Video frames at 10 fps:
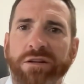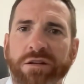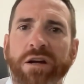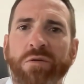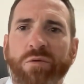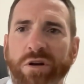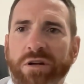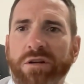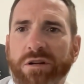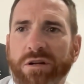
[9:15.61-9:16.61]
You, no
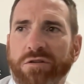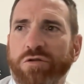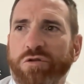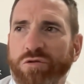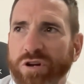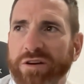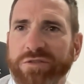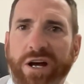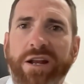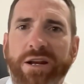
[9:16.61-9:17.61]
one you couldn't
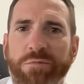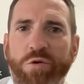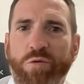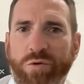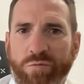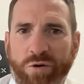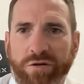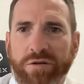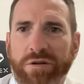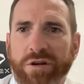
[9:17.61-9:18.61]
have done any more with
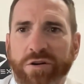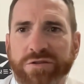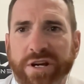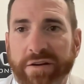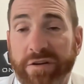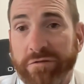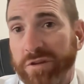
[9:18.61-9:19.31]
what the gods gave you.